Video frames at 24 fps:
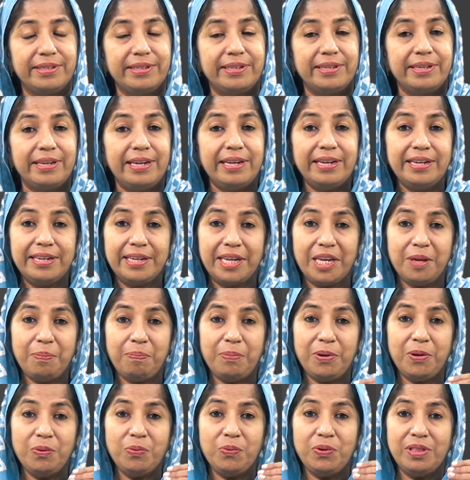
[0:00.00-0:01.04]
In
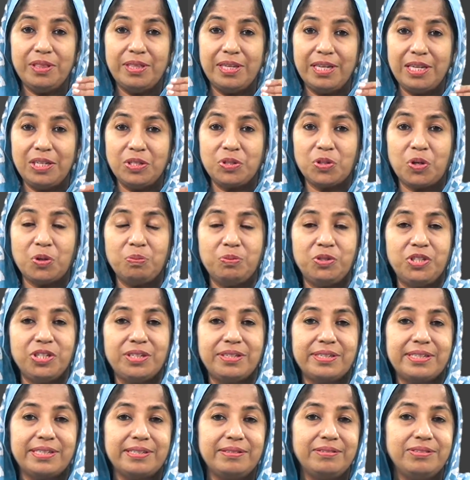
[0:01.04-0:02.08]
keeping with these
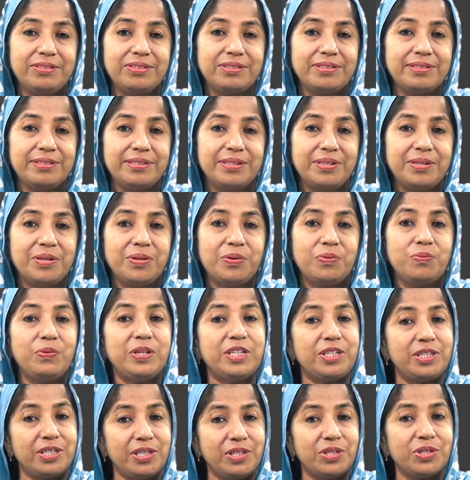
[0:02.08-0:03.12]
objectives, we
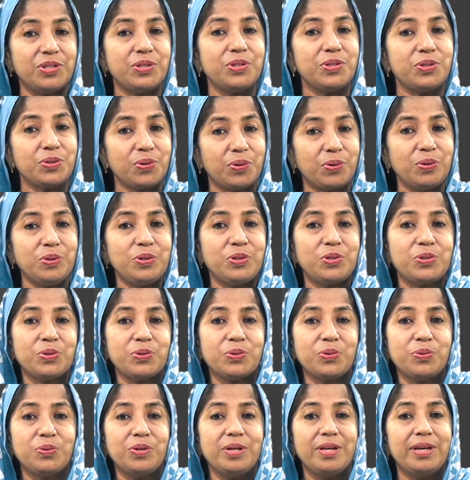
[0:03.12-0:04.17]
teachers
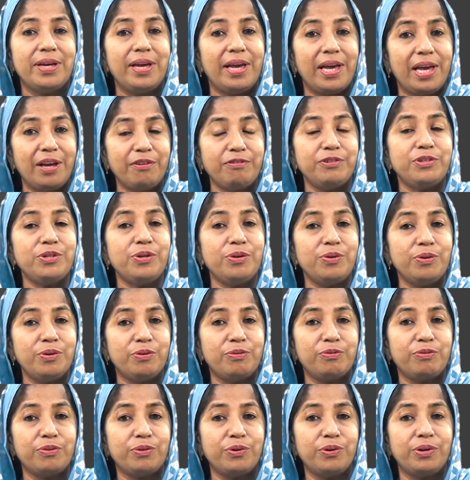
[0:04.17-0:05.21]
also have to look
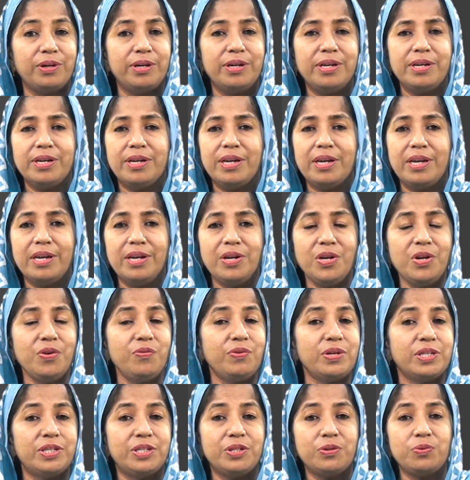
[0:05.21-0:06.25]
for
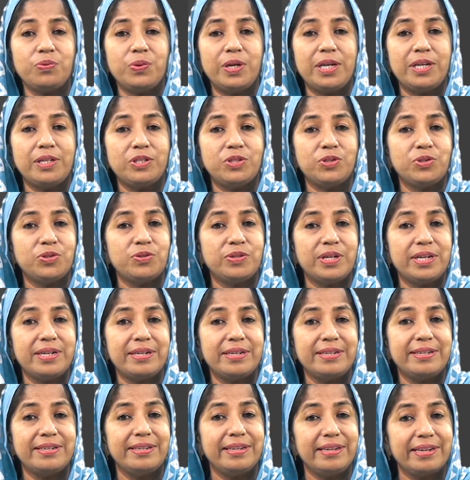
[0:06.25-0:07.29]
innovative ways to
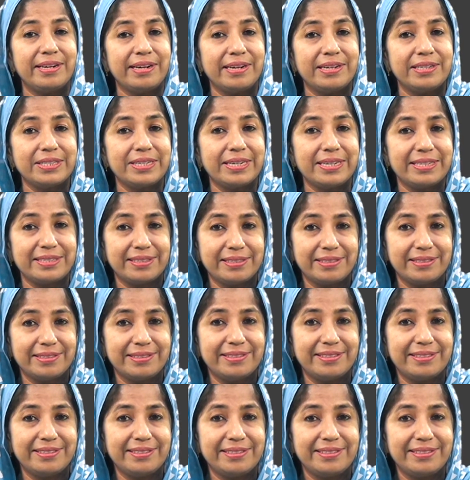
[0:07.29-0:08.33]
render English lessons.